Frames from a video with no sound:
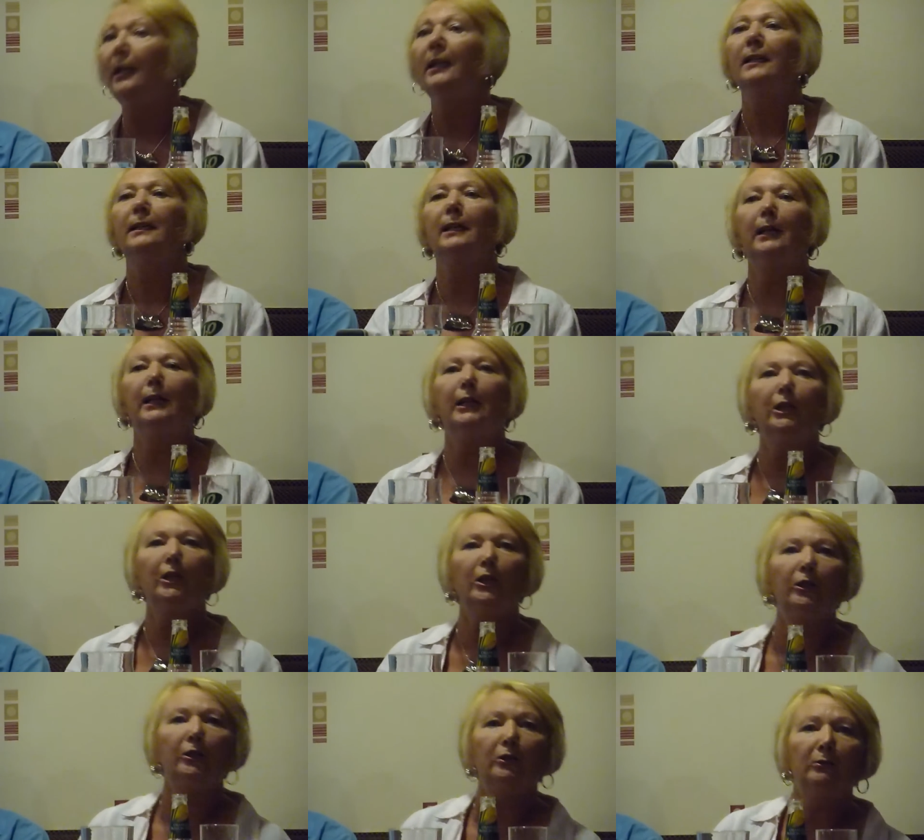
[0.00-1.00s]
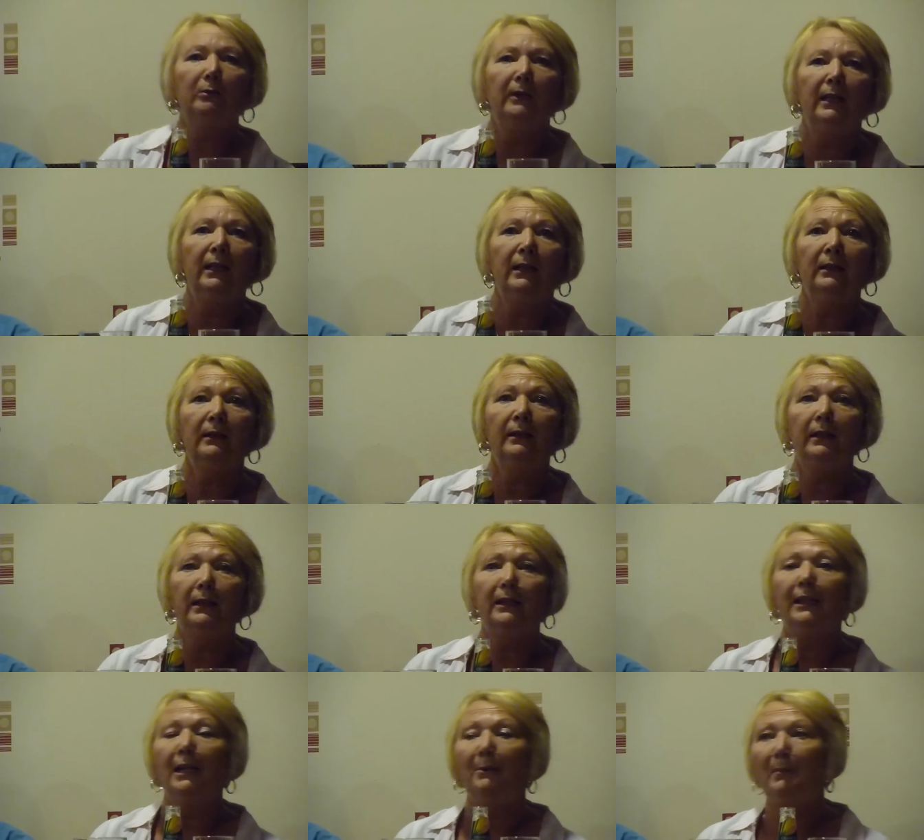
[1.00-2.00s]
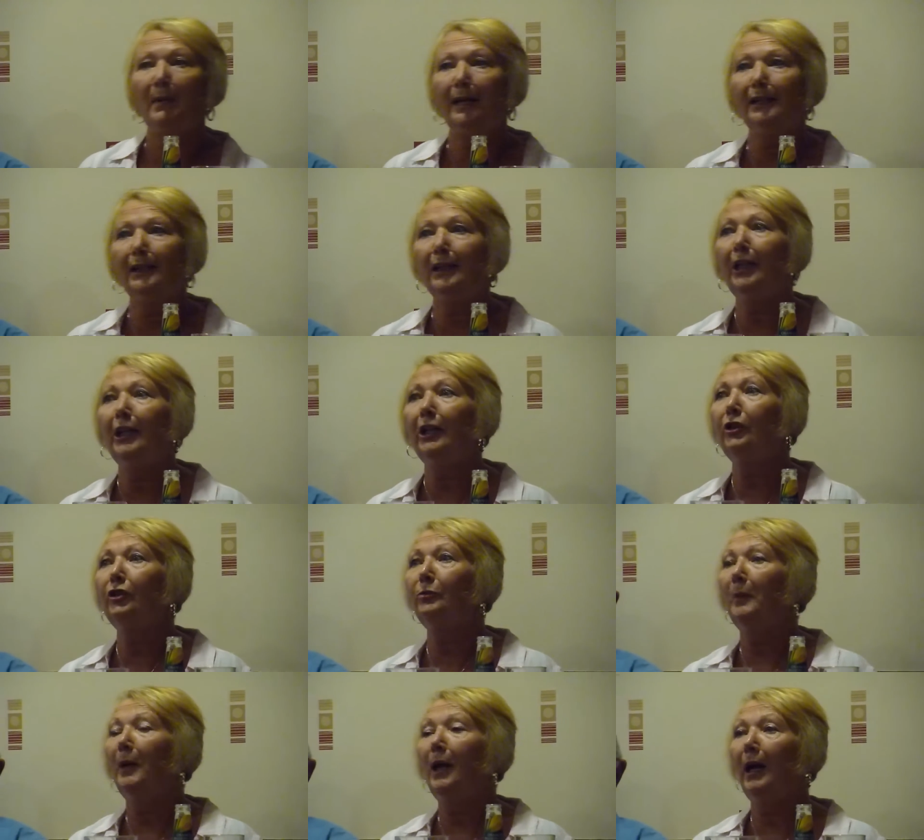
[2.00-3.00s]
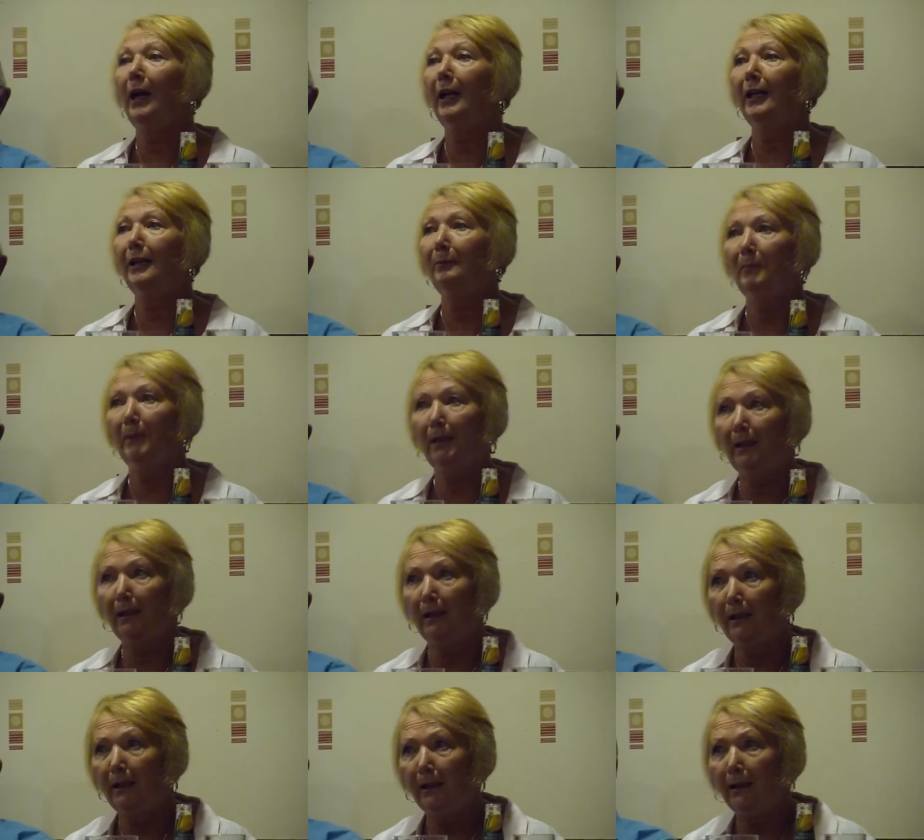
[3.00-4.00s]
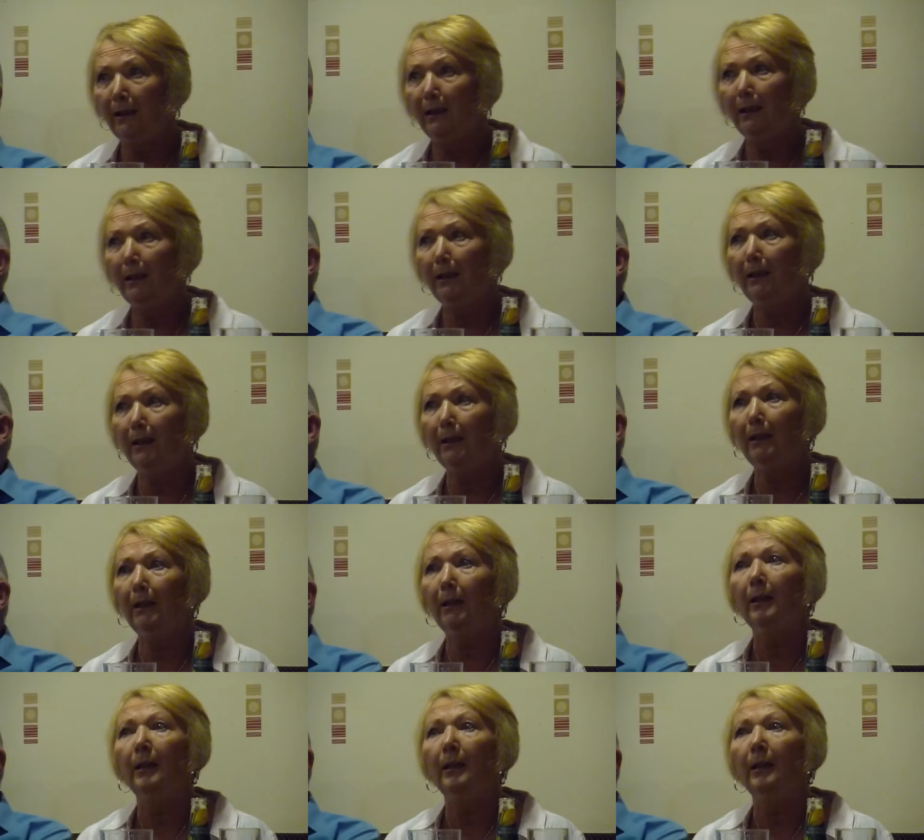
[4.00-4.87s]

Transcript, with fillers: take you in this message by me.